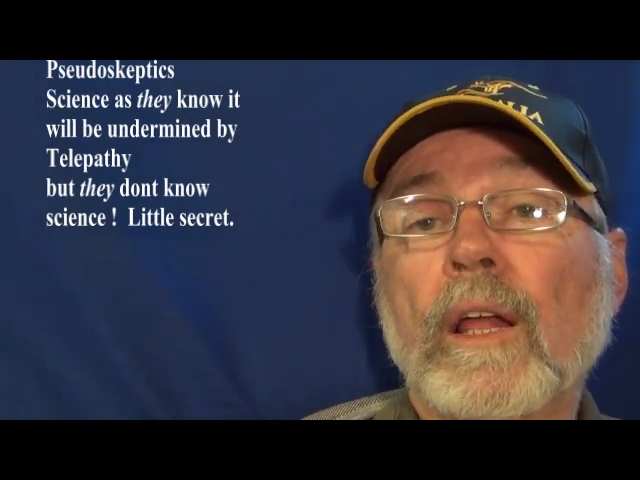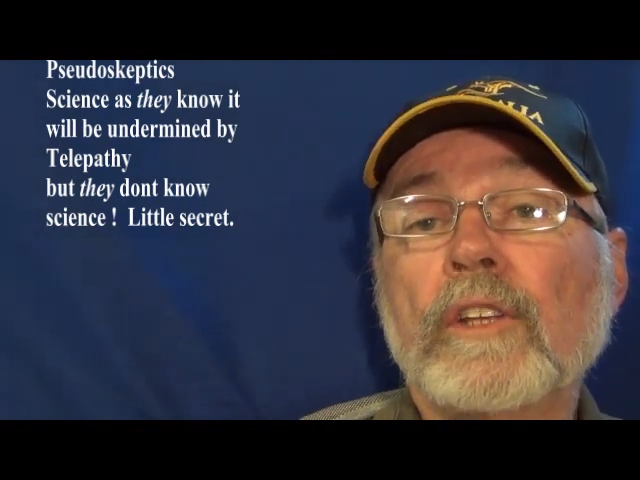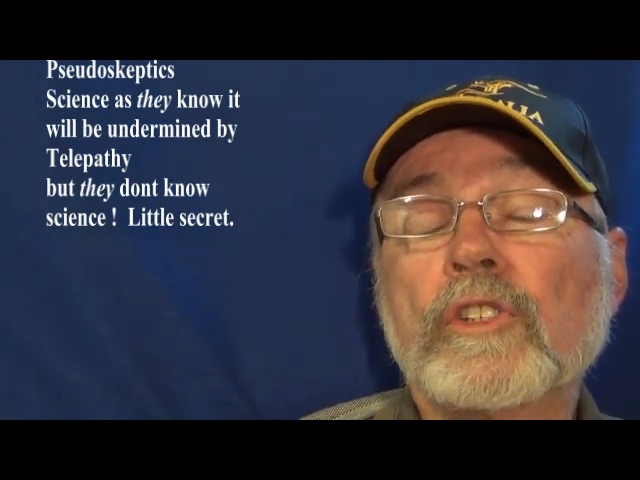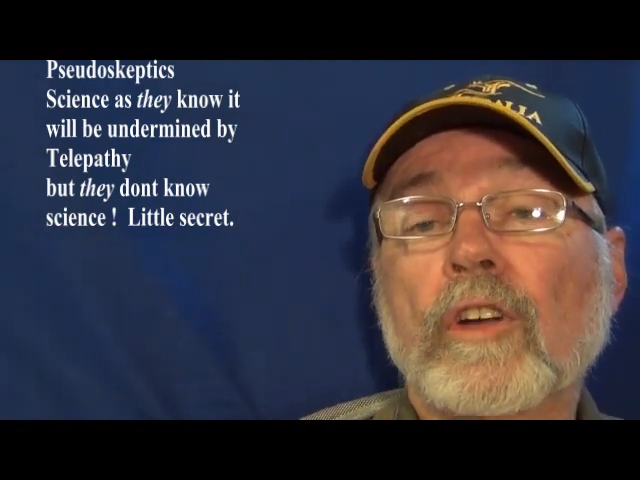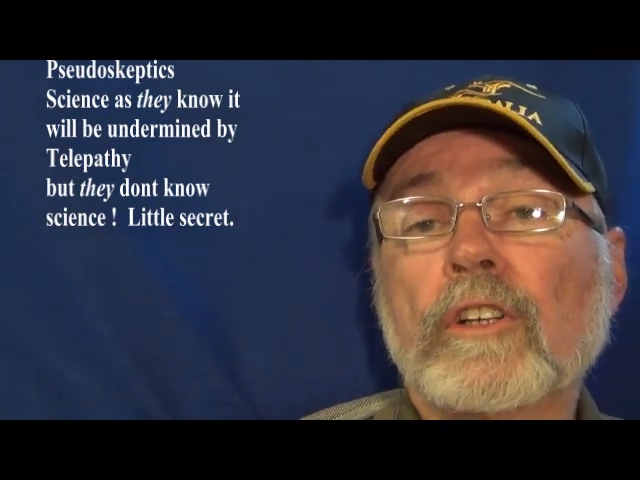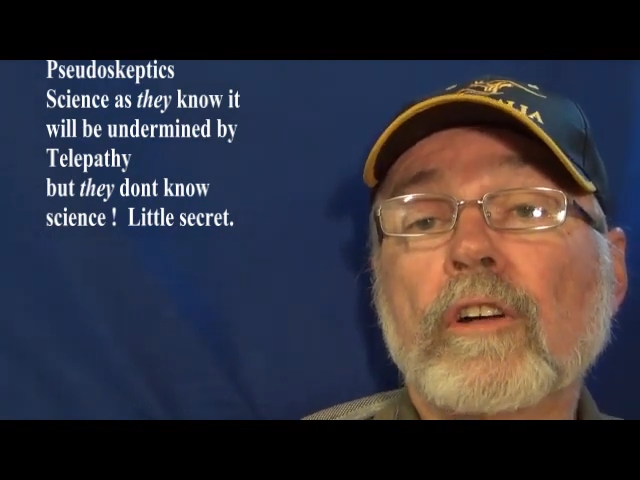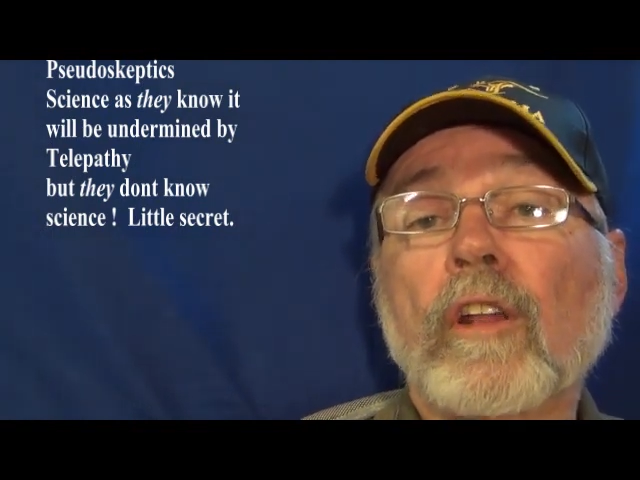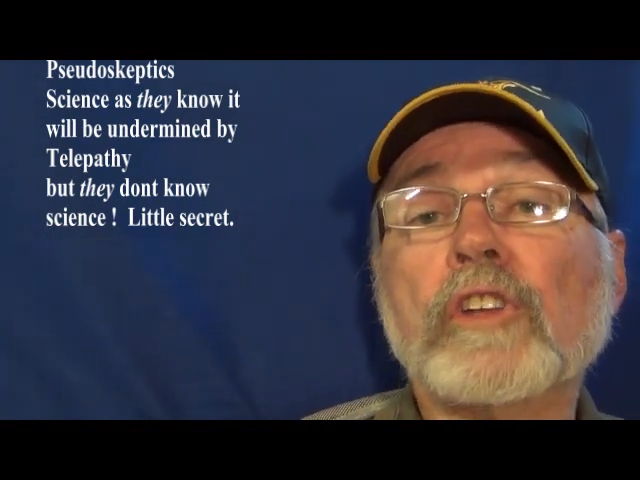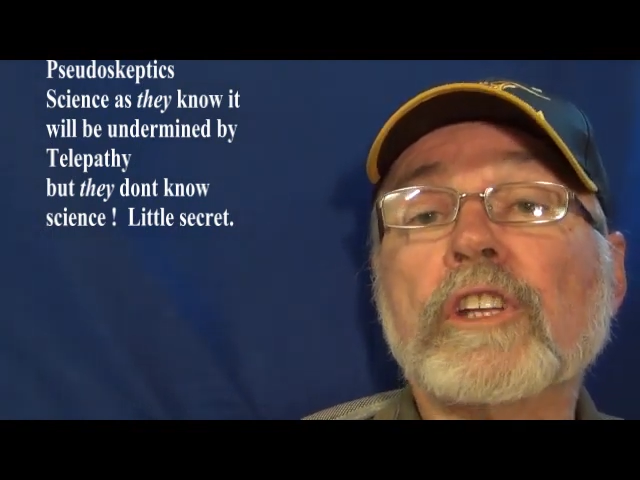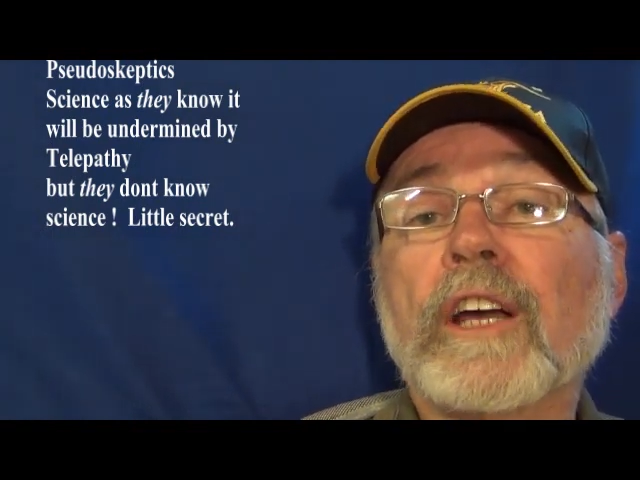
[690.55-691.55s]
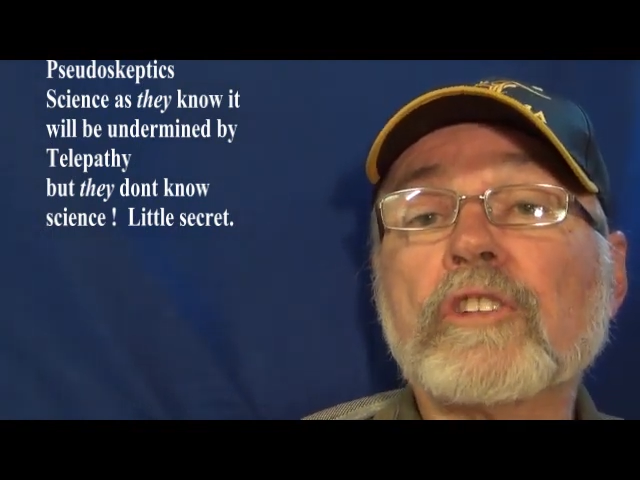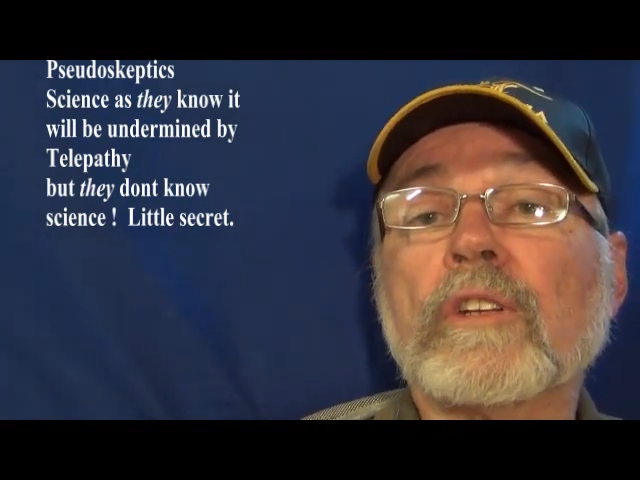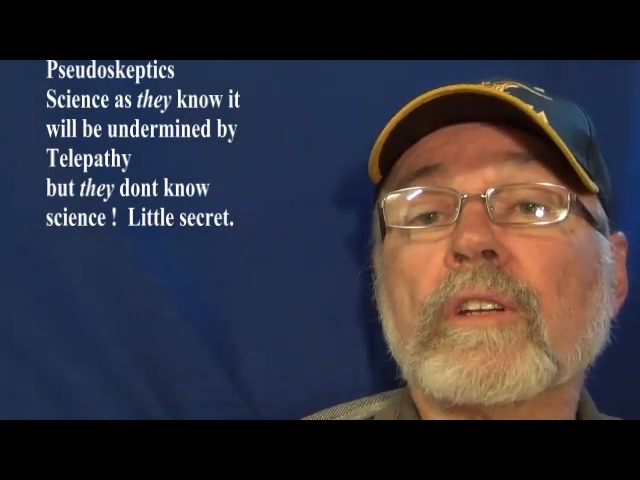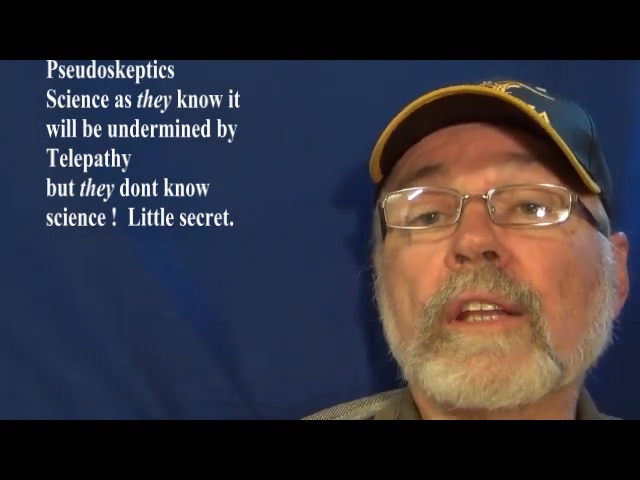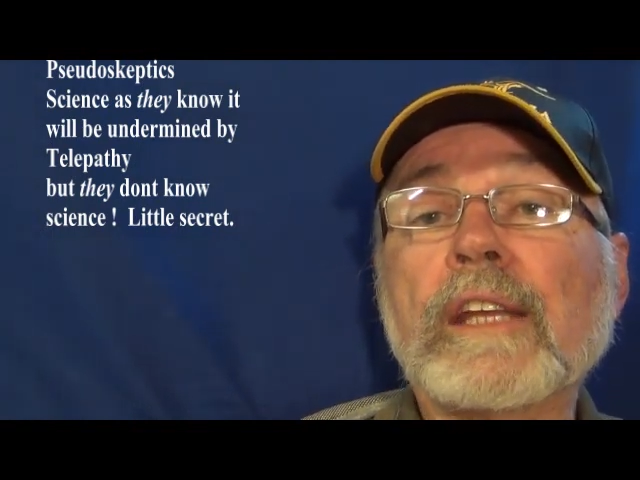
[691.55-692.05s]
psychology
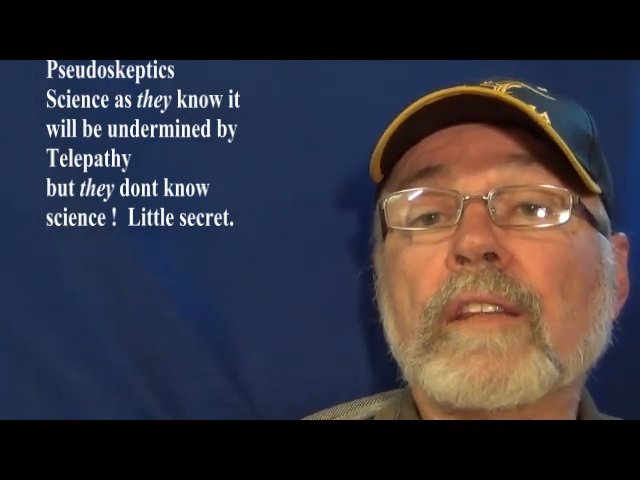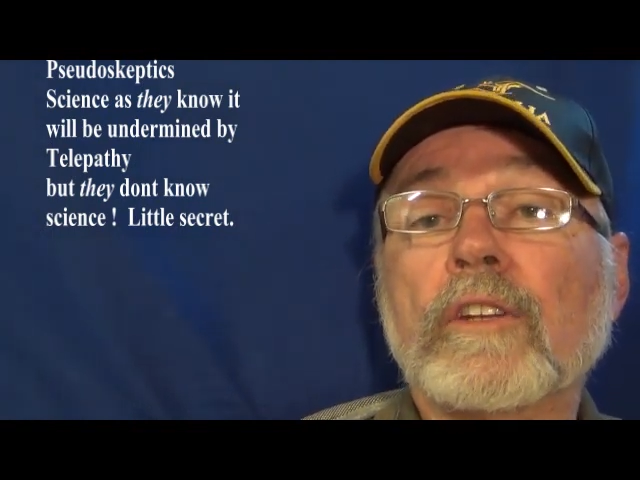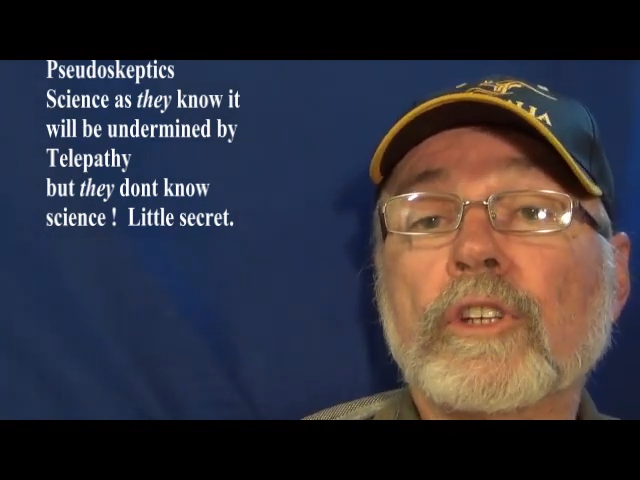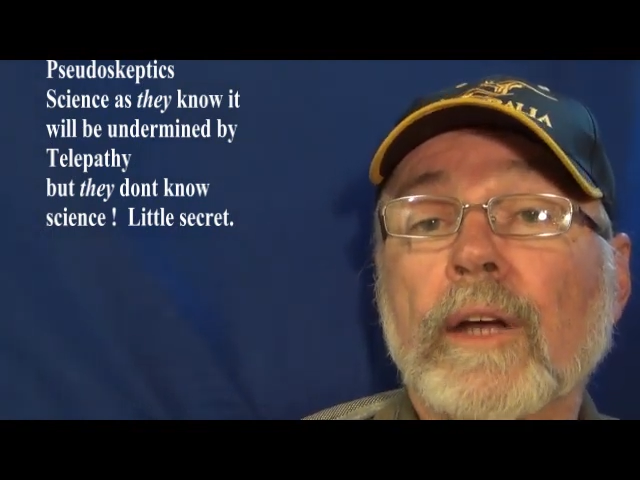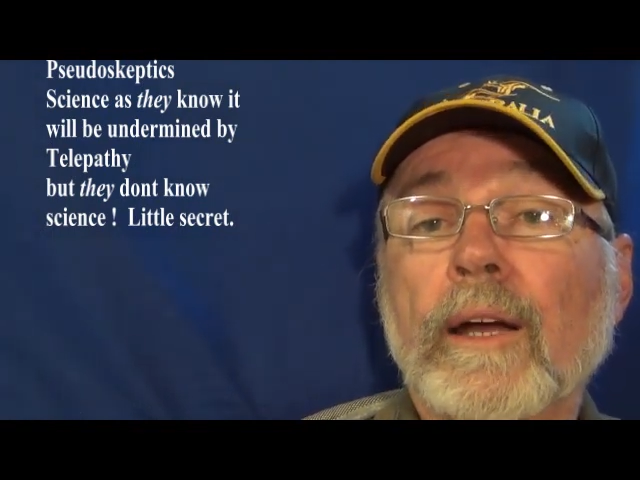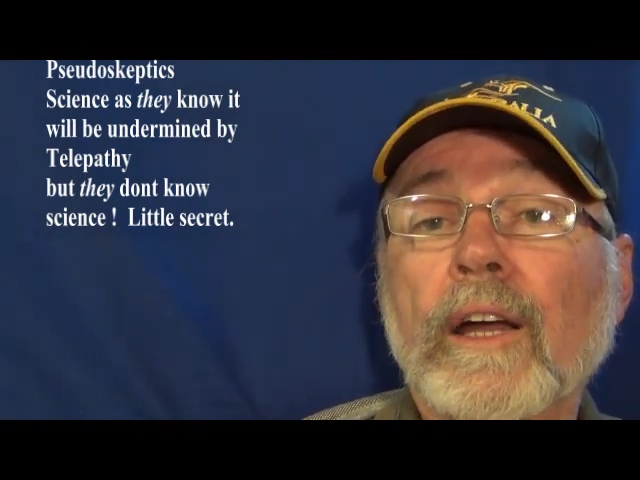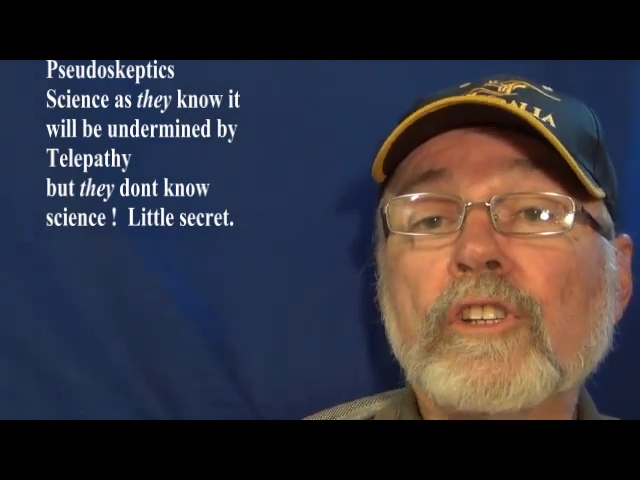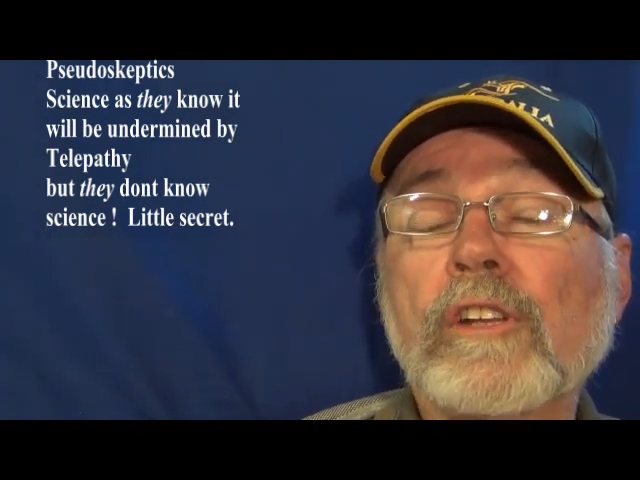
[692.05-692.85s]
doesn't lead the charge